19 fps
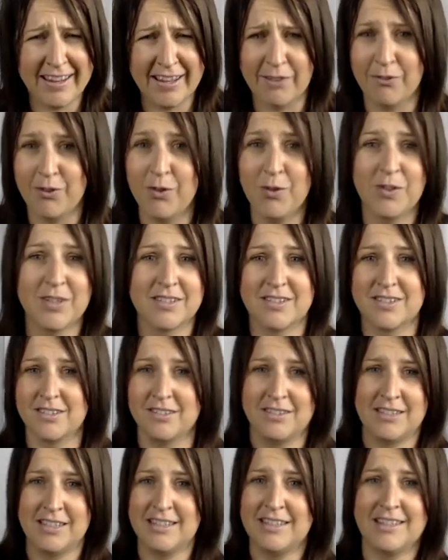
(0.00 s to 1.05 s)
If you just
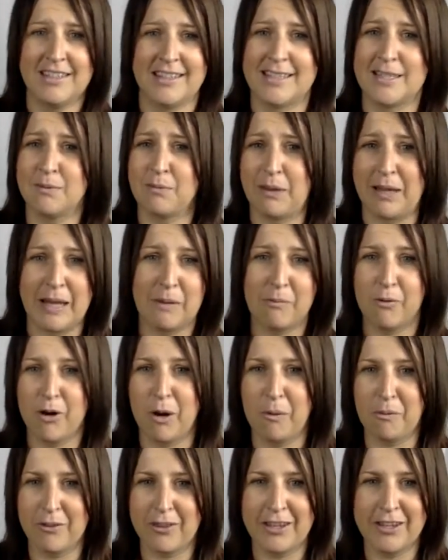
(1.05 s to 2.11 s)
didn't explain it
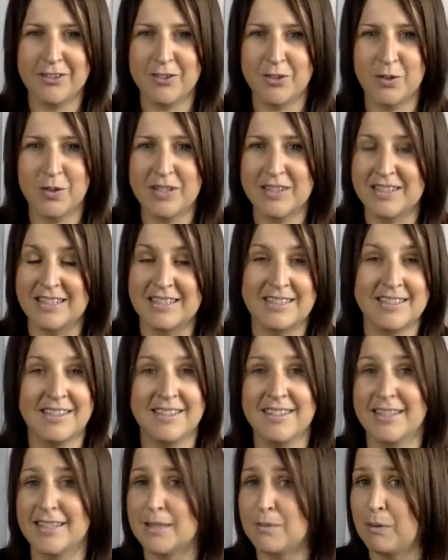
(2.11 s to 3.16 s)
properly to students and
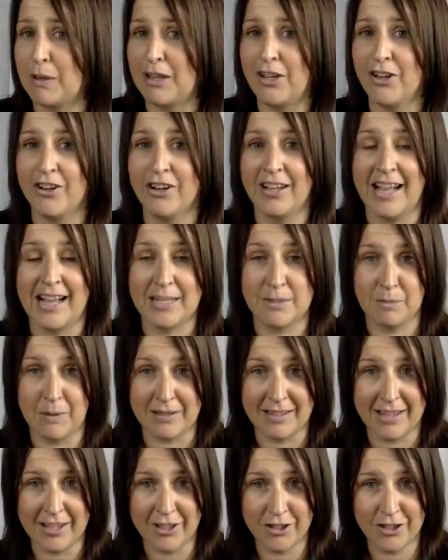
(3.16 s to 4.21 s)
didn't explain your
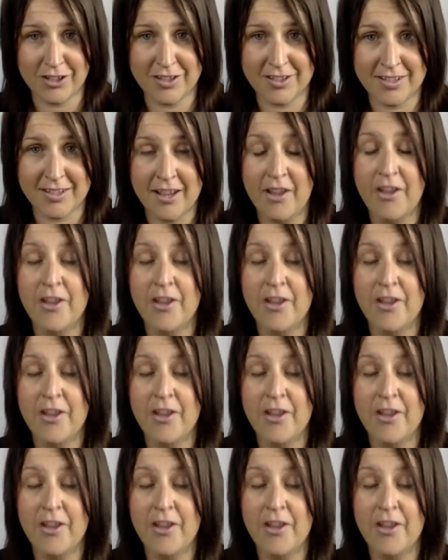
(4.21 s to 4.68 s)
expectations.